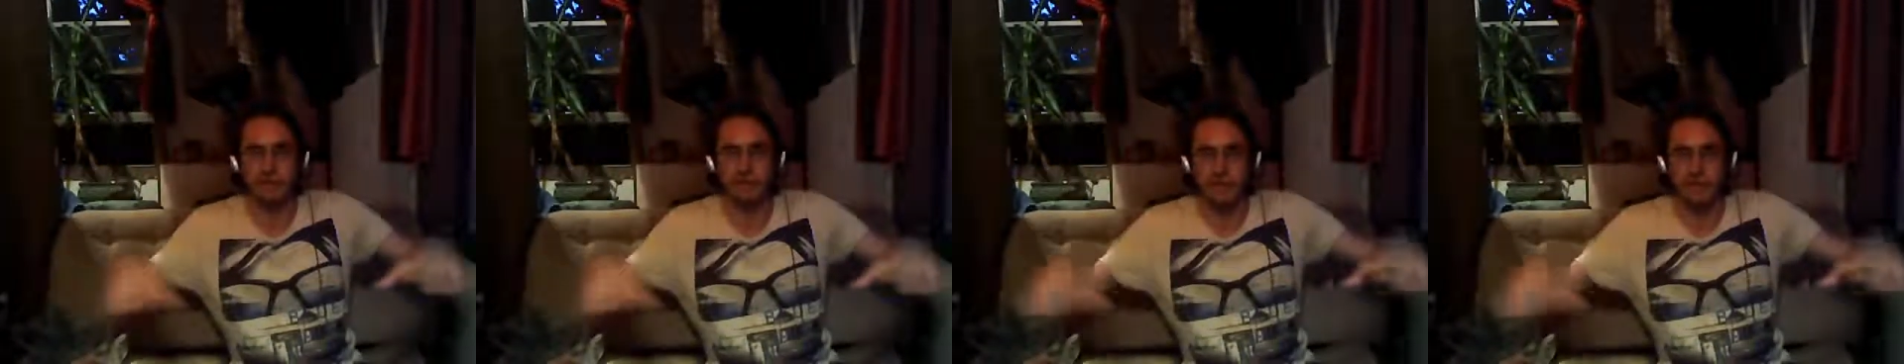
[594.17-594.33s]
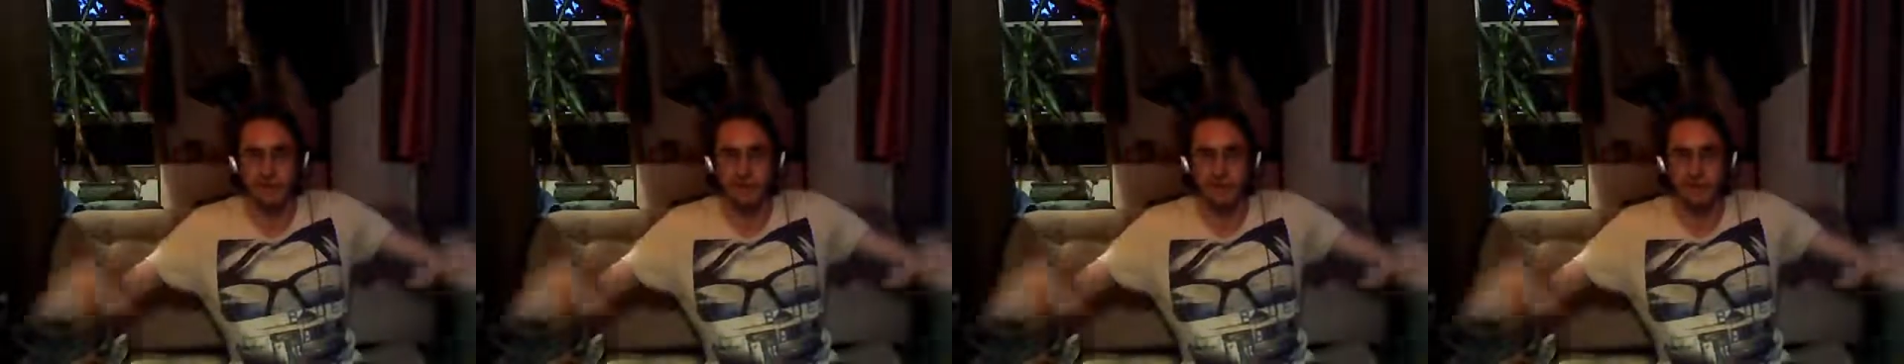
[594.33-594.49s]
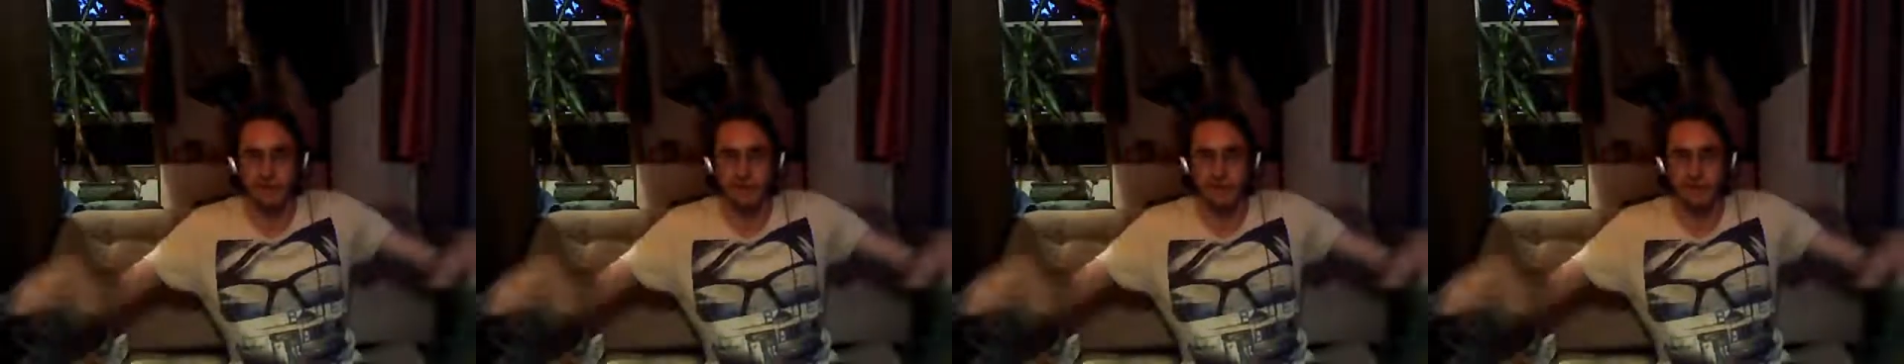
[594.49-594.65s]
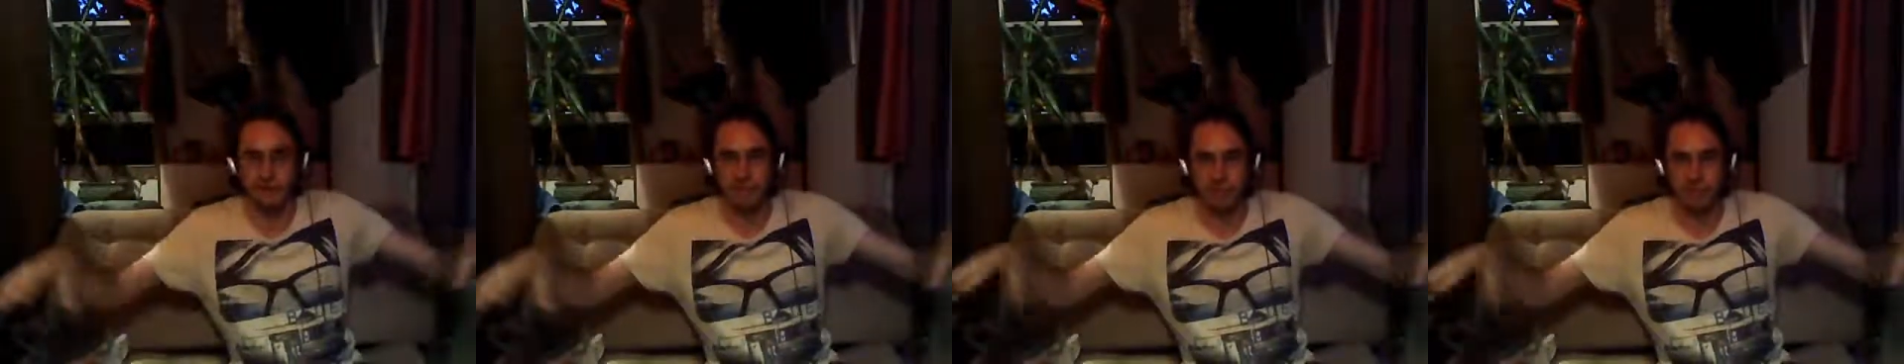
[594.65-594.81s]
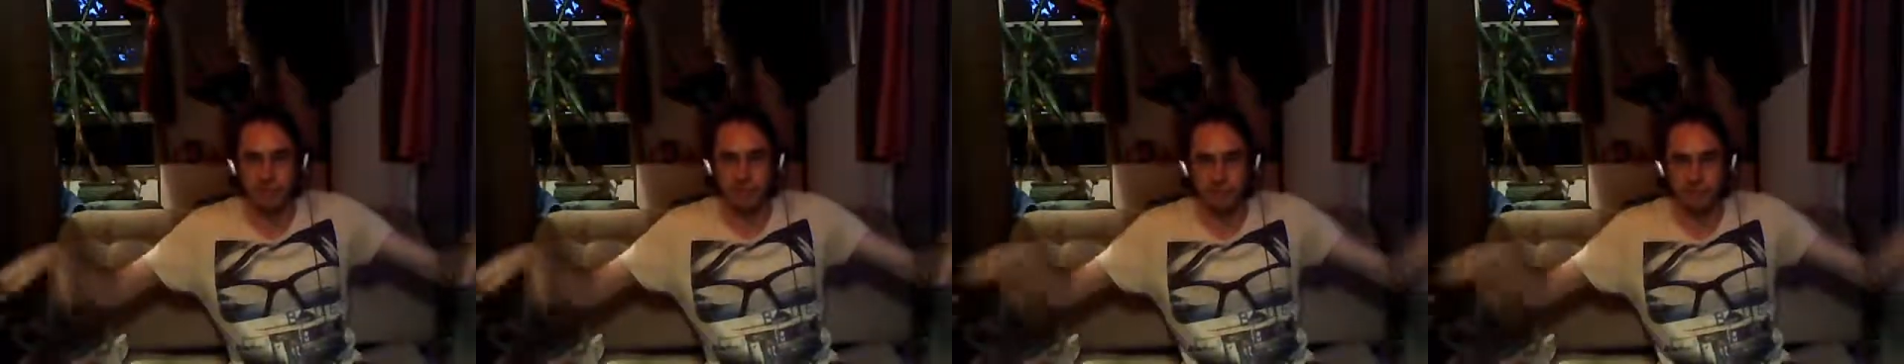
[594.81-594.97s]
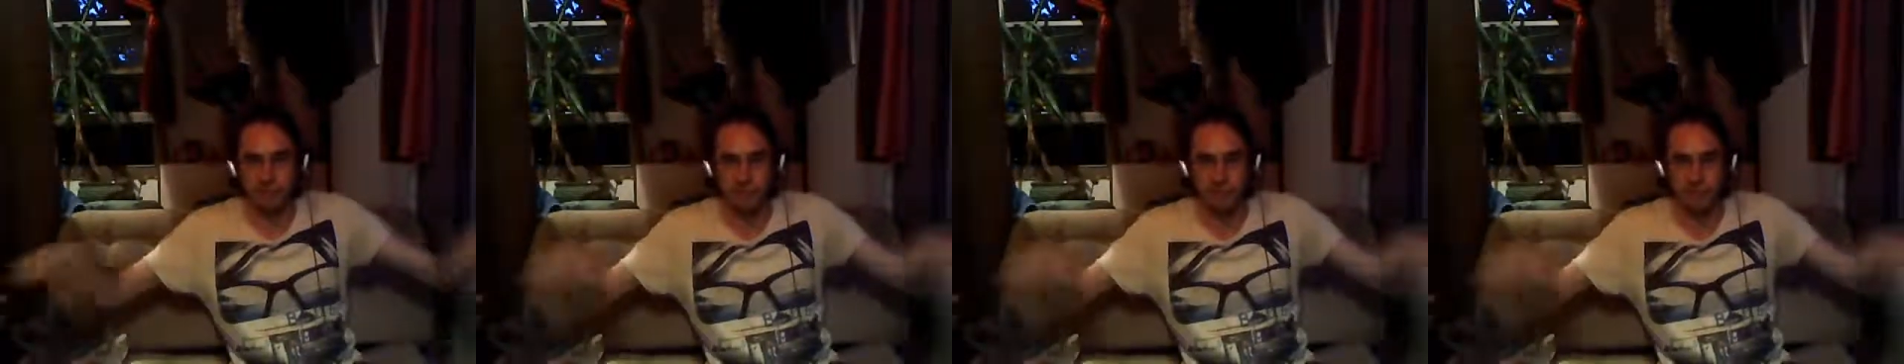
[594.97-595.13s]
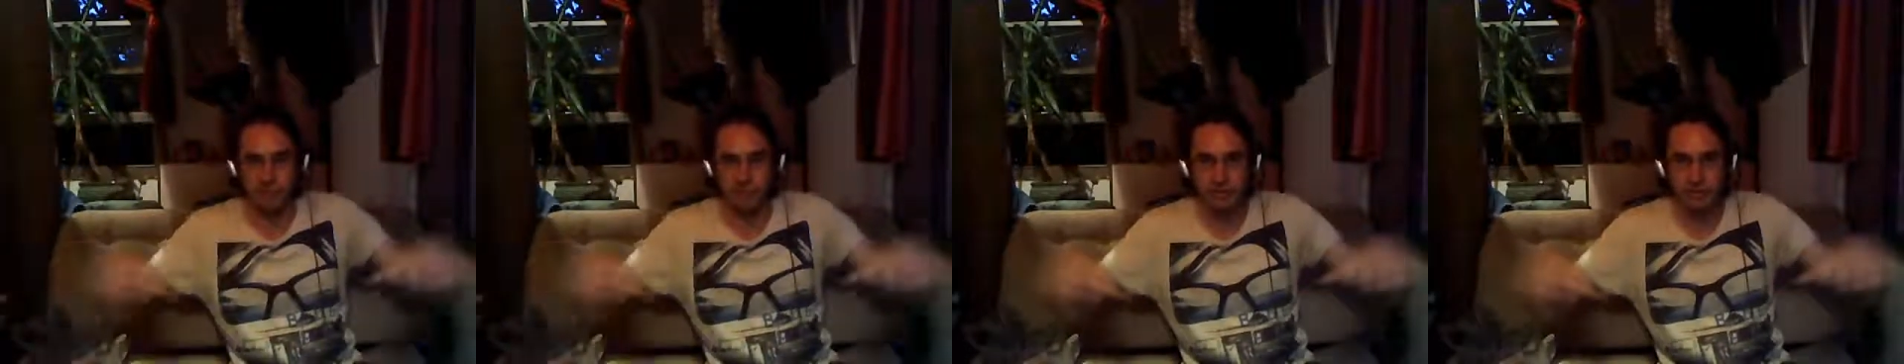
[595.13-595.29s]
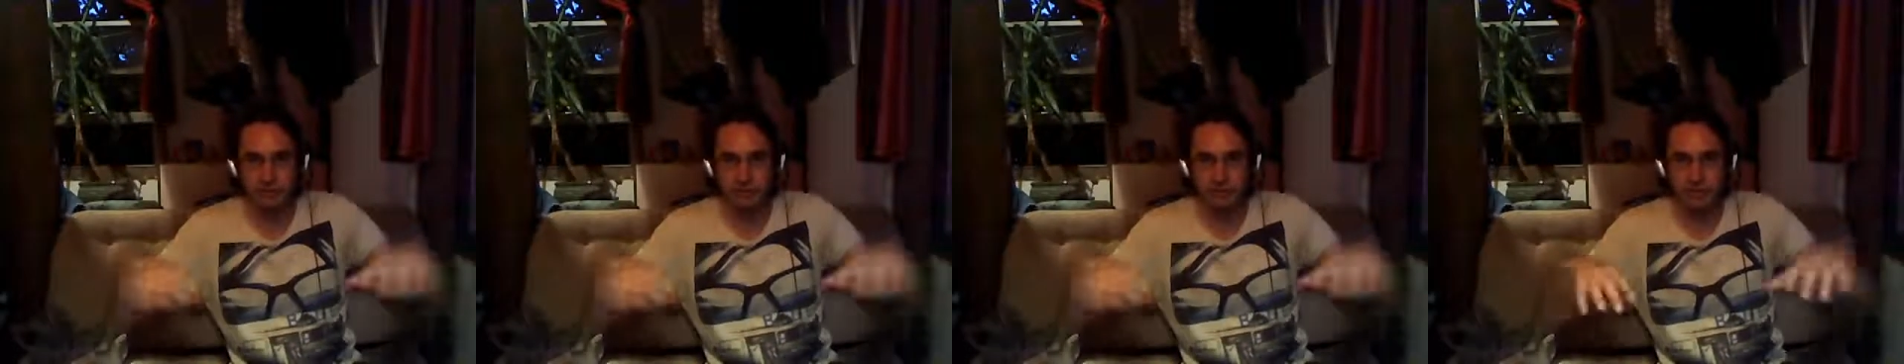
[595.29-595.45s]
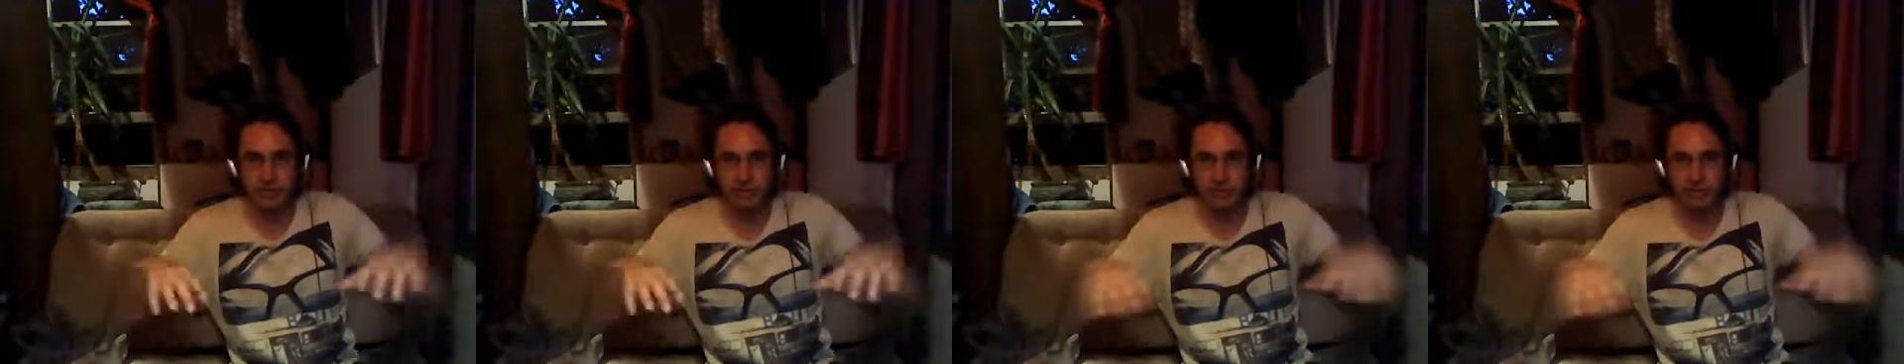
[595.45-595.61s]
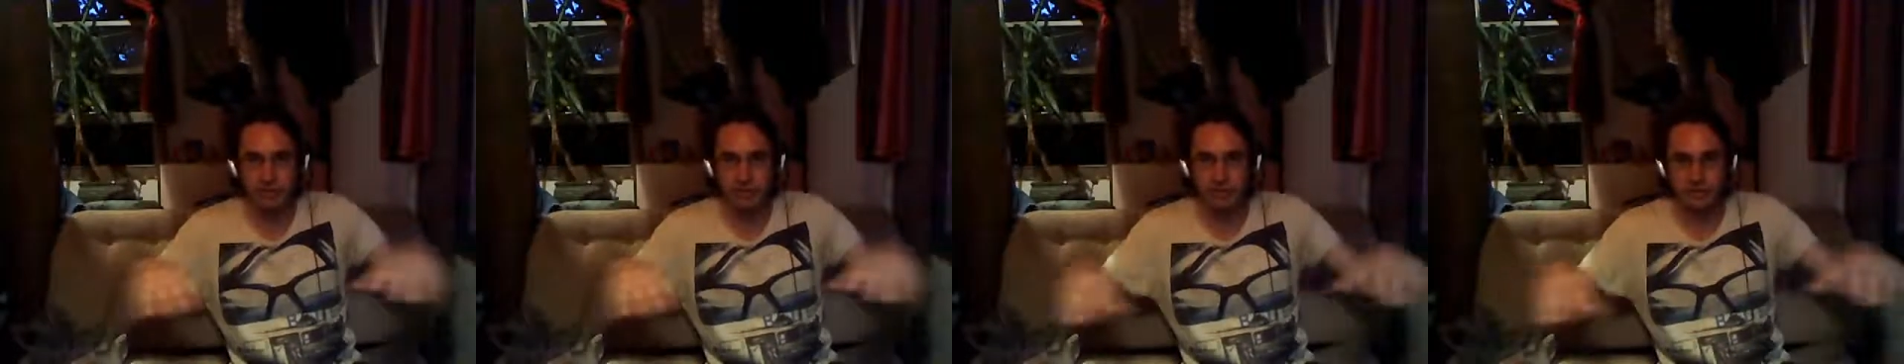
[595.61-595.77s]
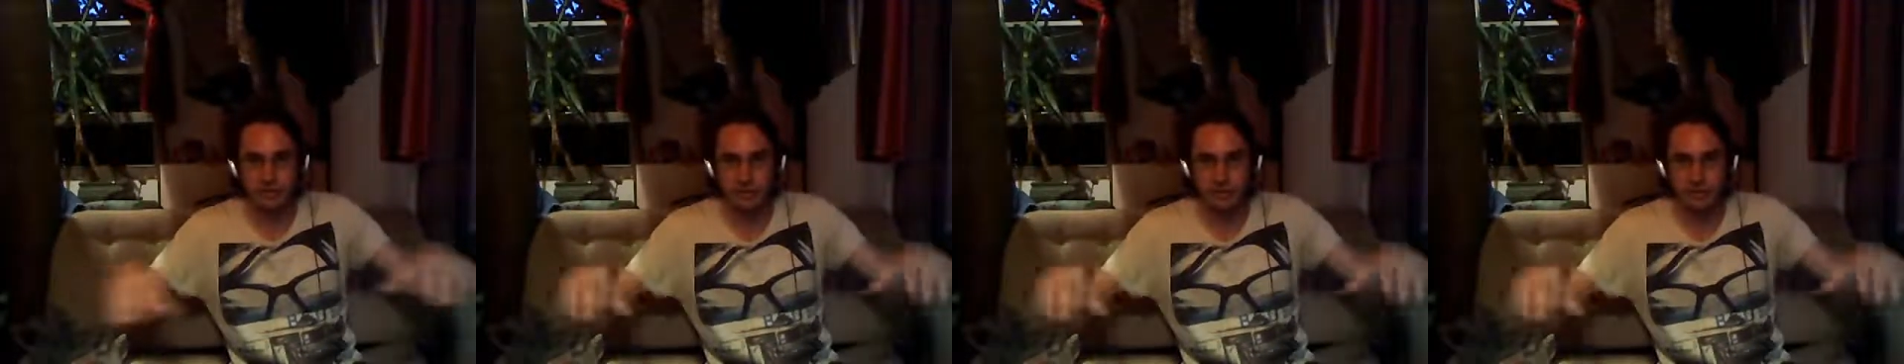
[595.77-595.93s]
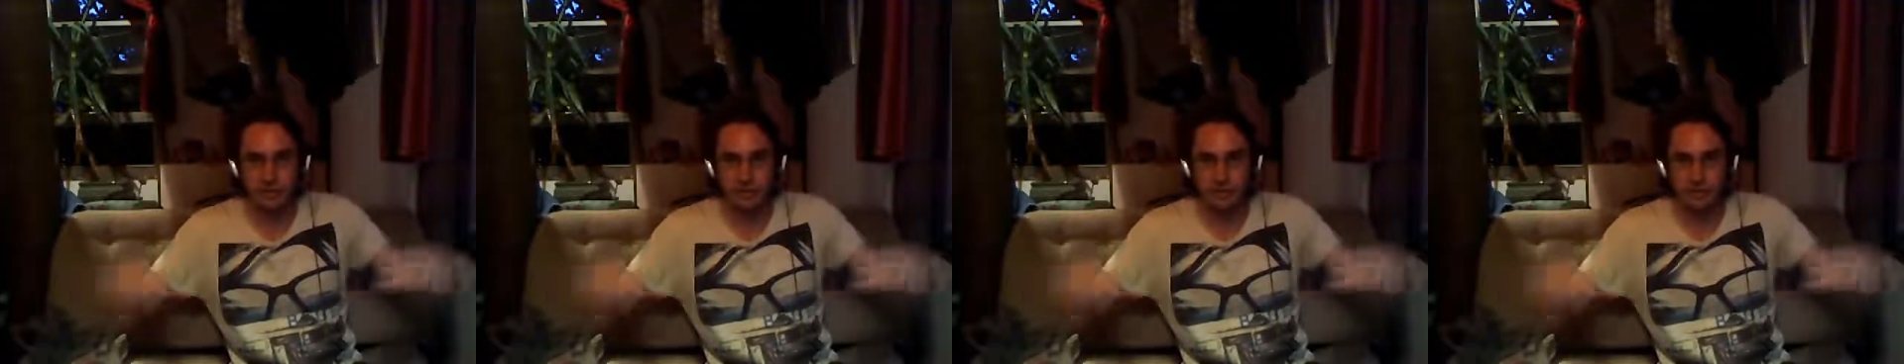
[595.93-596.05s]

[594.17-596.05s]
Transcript: that come out of the mountain.